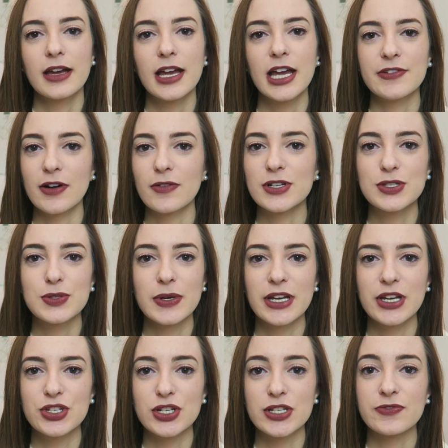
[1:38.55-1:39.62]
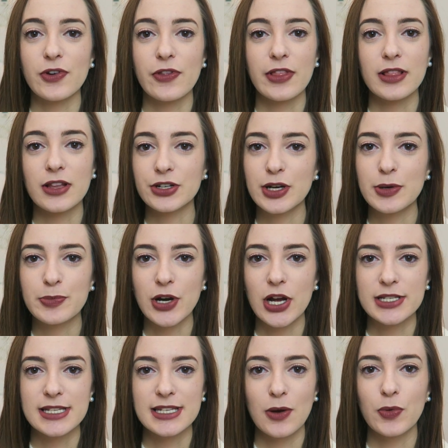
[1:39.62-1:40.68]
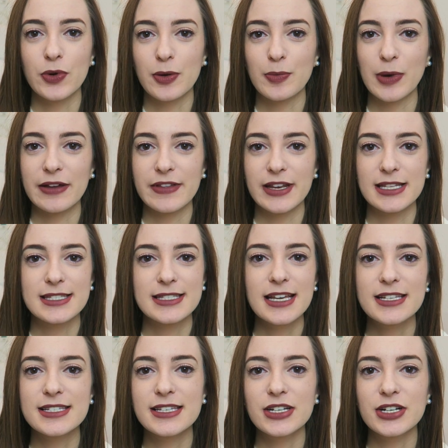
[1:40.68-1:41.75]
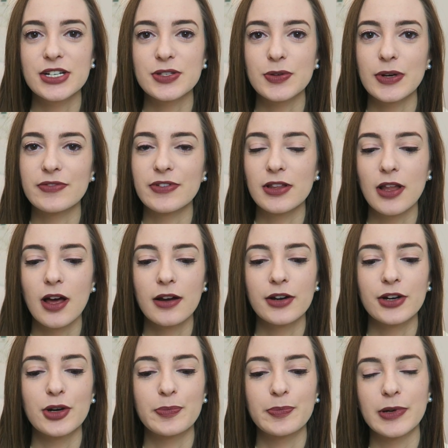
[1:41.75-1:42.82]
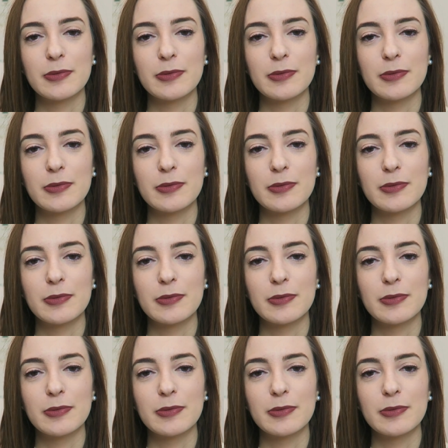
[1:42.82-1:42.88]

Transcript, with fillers: If I was doing it just for the learning process, I wouldn't mind that it's 6 years or even longer,